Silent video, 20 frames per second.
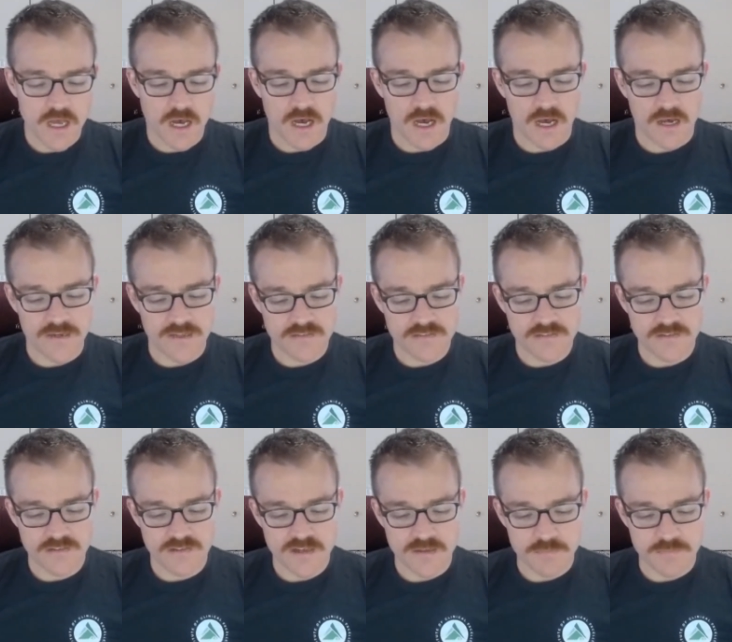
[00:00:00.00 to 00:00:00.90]
on
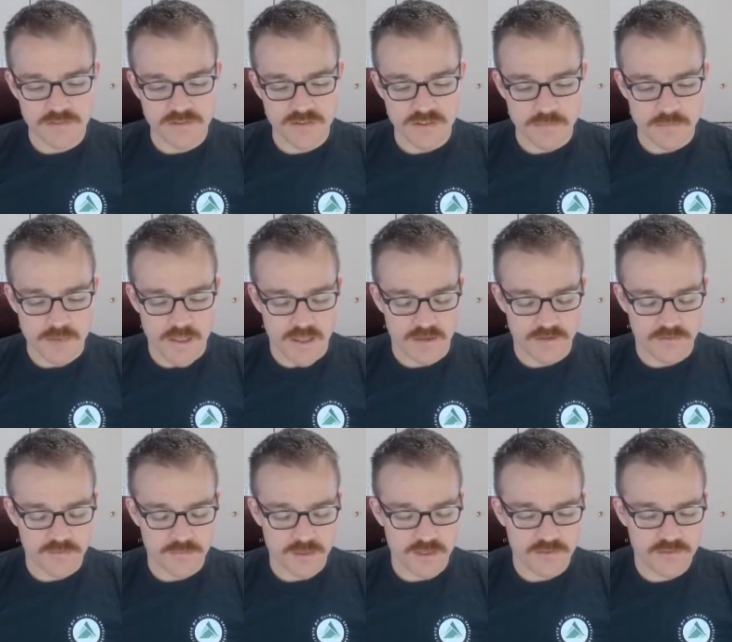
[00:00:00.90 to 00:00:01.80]
TMD
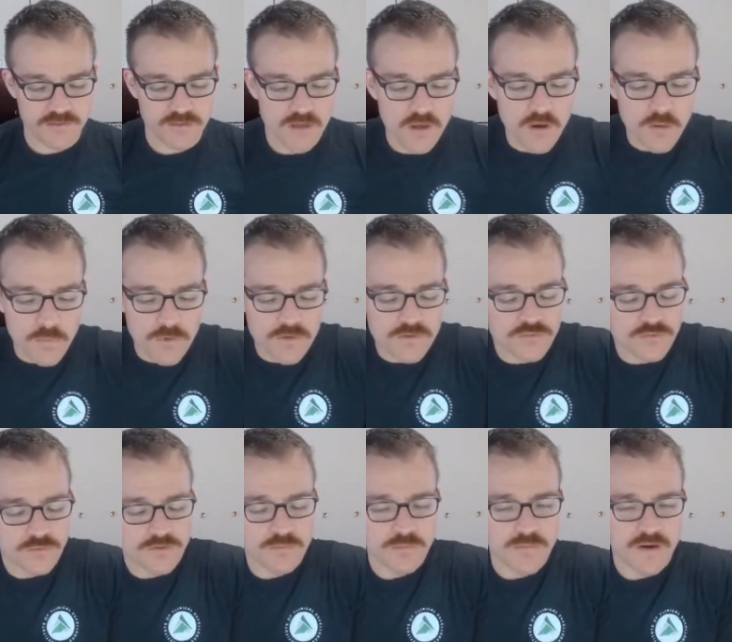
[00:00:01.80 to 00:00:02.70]
management with
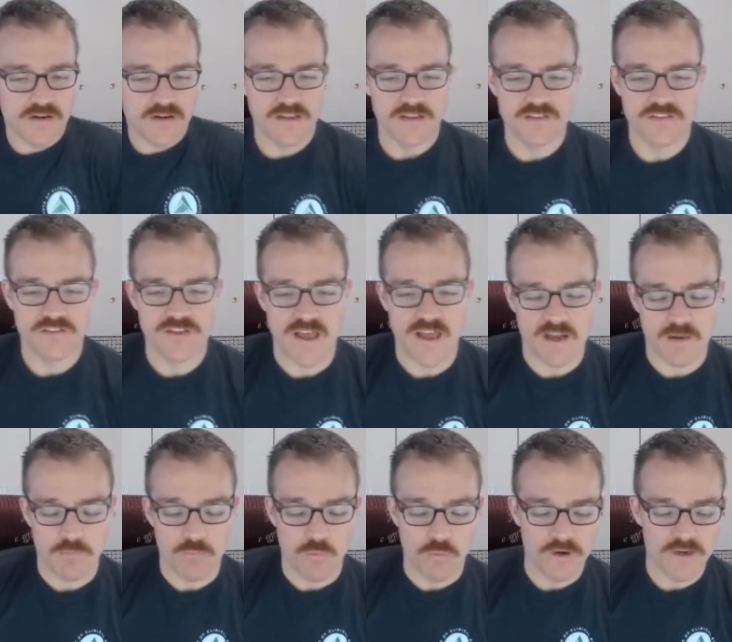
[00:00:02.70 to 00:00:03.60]
Jordan Berry and
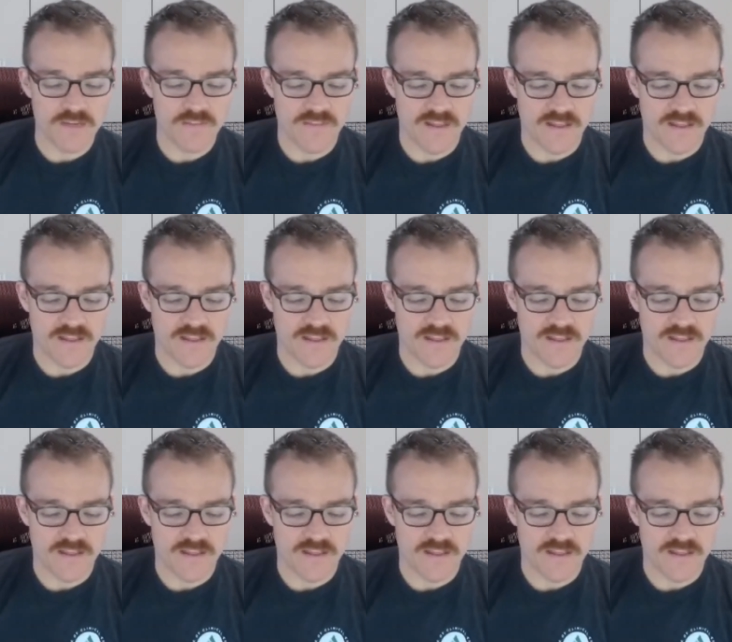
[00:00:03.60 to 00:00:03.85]
Zach Morgan.